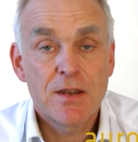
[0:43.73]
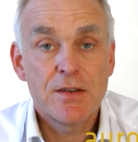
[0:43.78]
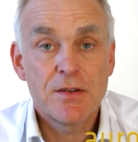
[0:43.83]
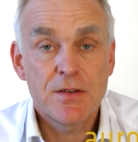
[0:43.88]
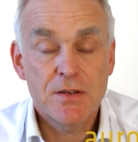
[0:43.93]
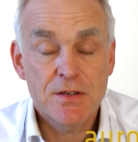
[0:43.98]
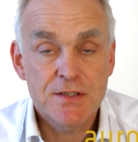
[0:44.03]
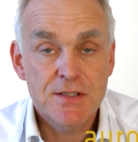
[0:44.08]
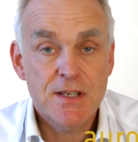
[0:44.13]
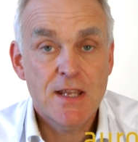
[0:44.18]
and
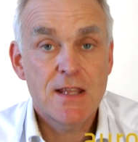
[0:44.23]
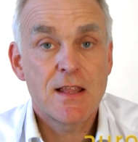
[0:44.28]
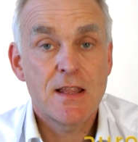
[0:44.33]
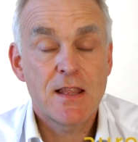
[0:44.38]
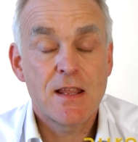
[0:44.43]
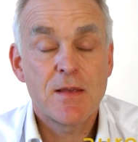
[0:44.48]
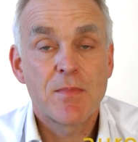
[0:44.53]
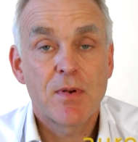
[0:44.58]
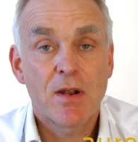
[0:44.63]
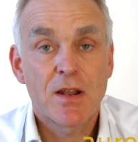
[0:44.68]
you can see
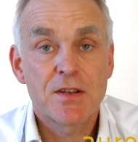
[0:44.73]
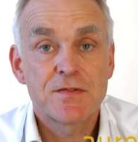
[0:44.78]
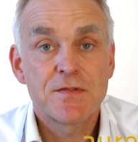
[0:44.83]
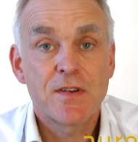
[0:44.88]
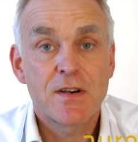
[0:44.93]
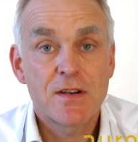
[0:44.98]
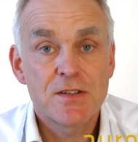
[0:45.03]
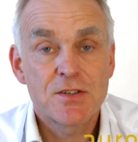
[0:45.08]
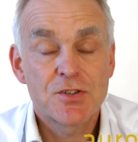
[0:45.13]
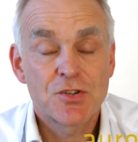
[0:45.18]
that the implant's
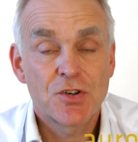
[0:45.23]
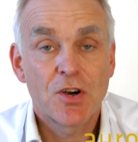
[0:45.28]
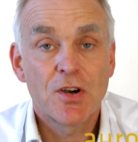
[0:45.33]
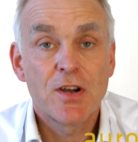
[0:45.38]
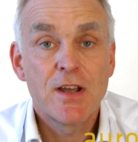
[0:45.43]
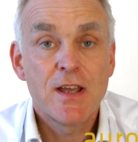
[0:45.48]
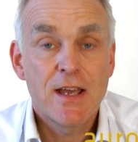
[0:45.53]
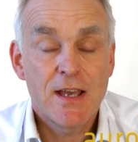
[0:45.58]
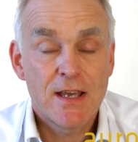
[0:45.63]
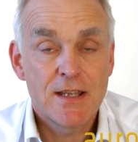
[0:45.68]
very
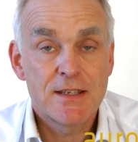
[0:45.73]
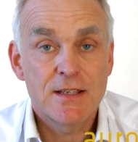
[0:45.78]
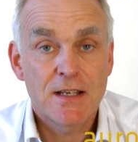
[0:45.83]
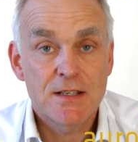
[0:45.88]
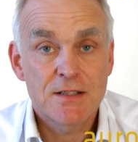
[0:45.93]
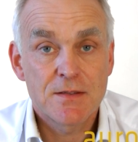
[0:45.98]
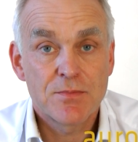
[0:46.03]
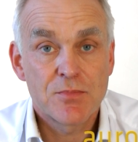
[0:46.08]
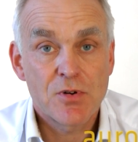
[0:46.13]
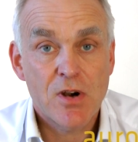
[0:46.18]
strong and
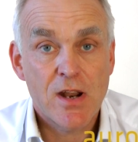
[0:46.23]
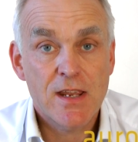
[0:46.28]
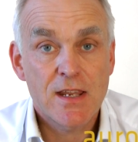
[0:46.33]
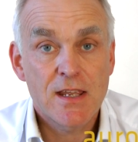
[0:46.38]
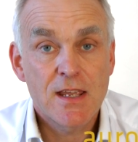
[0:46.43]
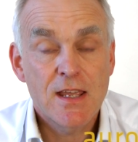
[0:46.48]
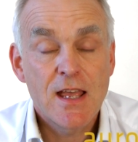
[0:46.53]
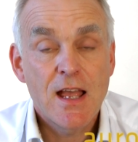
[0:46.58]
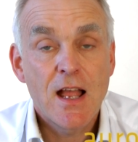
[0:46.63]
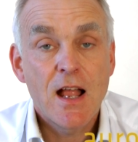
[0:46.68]
doesn't
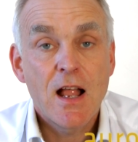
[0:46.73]
break.